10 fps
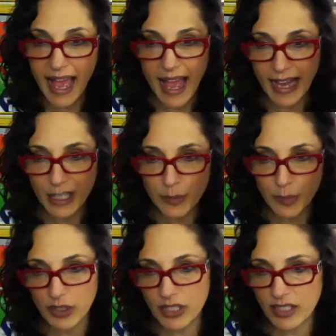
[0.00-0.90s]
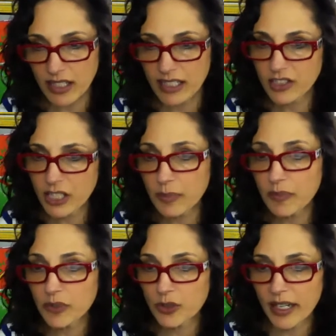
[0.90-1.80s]
experts selling cheap
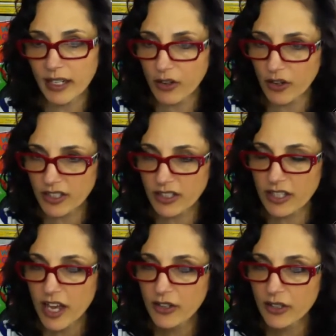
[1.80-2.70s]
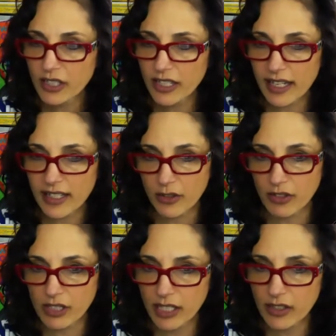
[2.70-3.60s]
training courses, Kristen has over
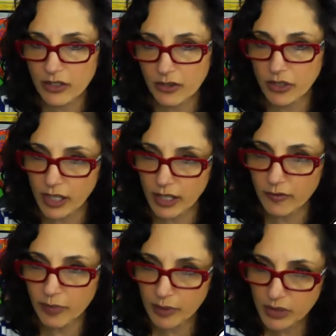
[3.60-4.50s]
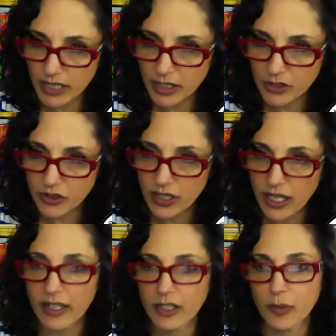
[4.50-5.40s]
10 years of real-life publishing
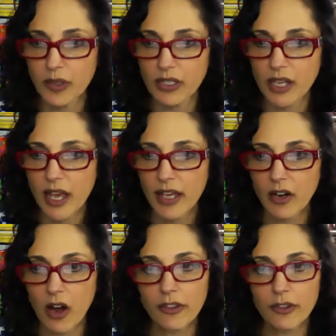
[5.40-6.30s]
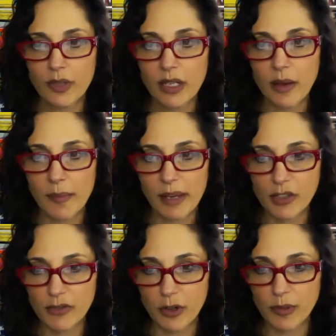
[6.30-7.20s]
industry experience in all three
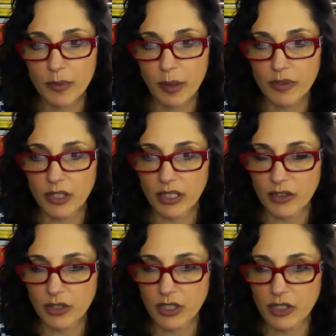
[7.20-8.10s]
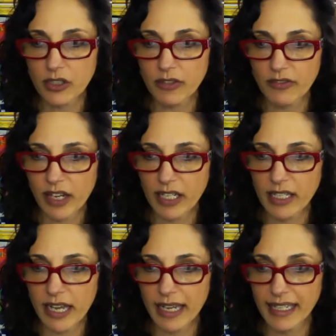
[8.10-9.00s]
major forms of publishing, traditional,
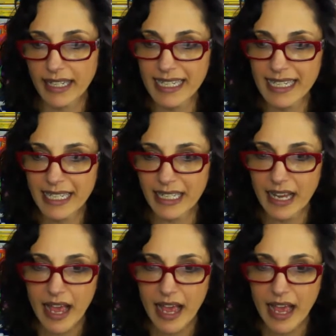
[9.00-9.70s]
vanity, and indie,